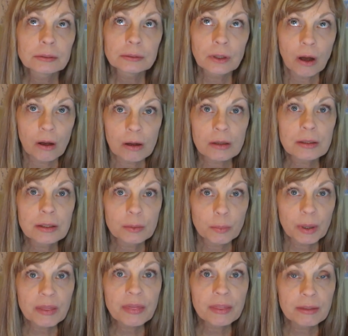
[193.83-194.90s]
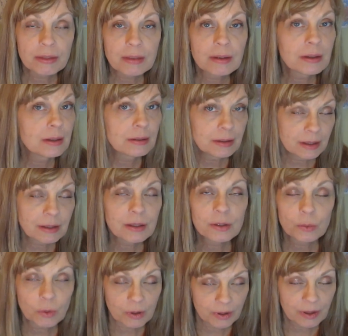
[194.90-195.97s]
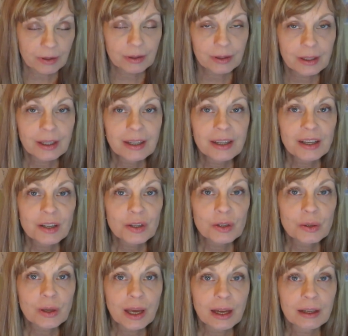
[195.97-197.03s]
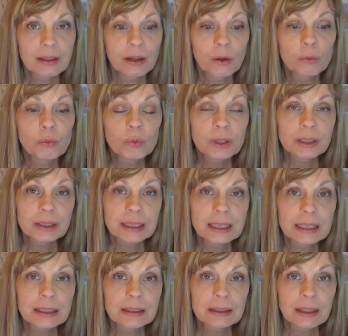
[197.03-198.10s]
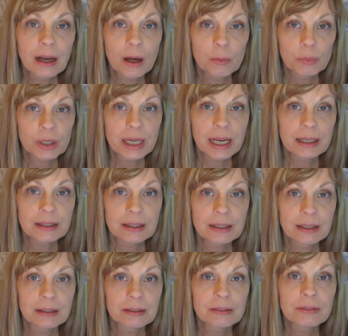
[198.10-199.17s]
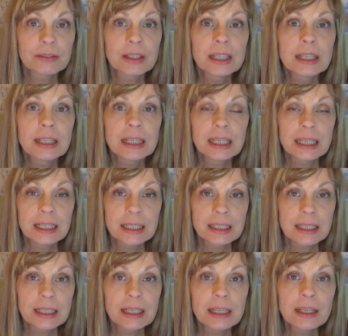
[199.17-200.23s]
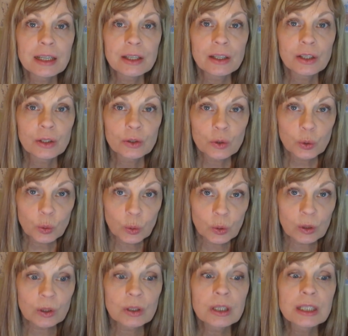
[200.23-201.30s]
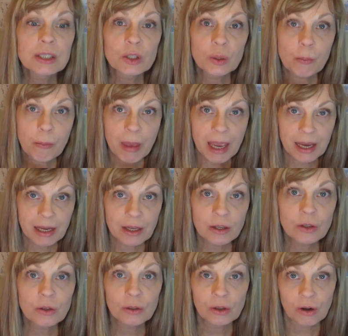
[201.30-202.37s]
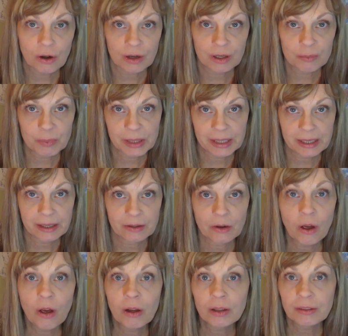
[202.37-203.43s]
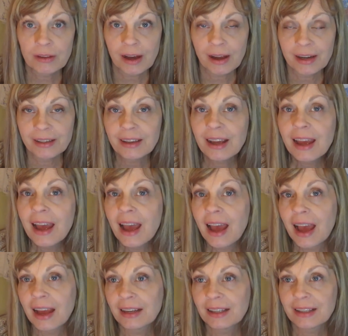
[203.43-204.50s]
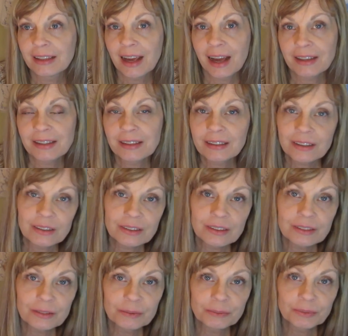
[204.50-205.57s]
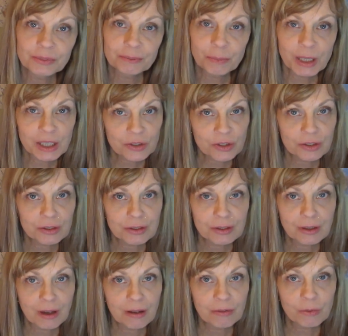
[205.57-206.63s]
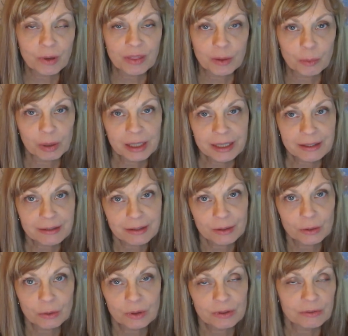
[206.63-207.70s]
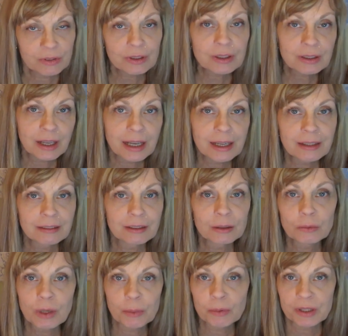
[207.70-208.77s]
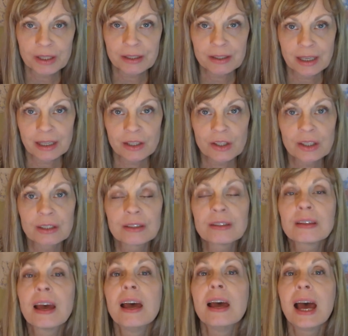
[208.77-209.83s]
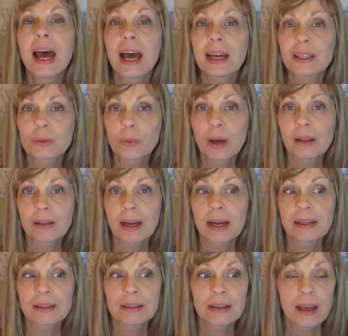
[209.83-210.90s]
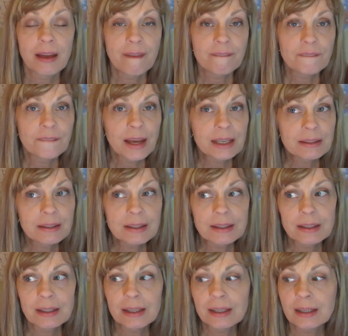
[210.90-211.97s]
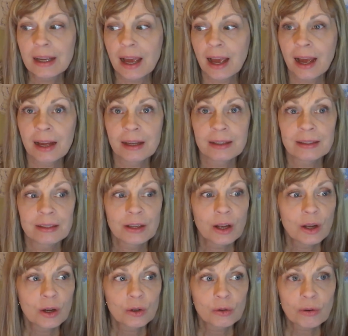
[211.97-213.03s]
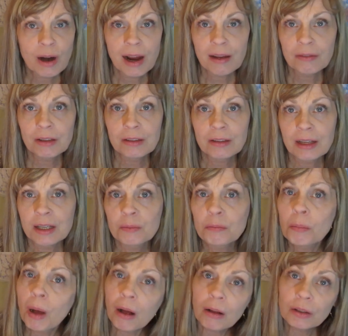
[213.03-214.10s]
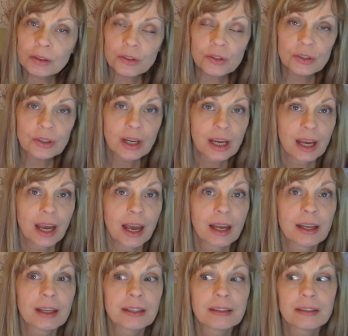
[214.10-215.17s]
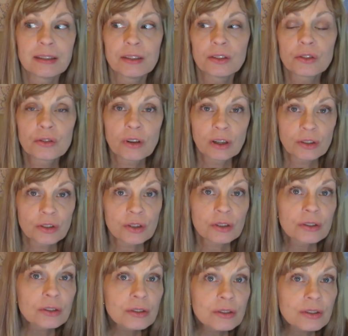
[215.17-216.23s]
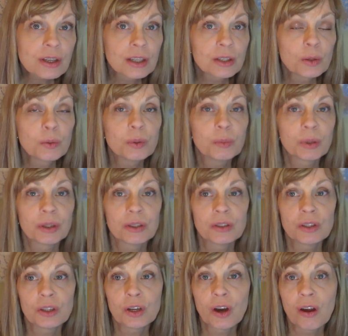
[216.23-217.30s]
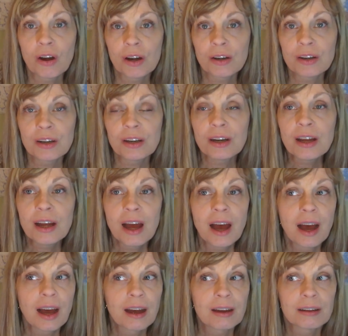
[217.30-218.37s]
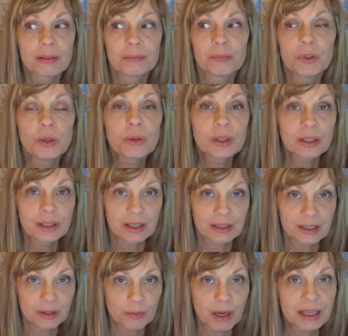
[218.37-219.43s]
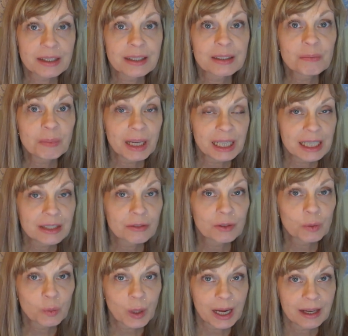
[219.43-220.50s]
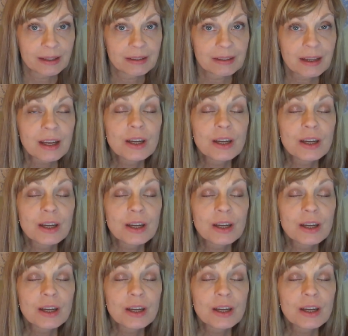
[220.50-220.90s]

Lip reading: cost, but it is worth it. You get a really comprehensive, easy tool to make your garden plan online, and it has little pictures of what the plants sort of look like, little representations, as well as fencing and gravel and mulch and structures that you would put in your garden. You can customize it in many different ways.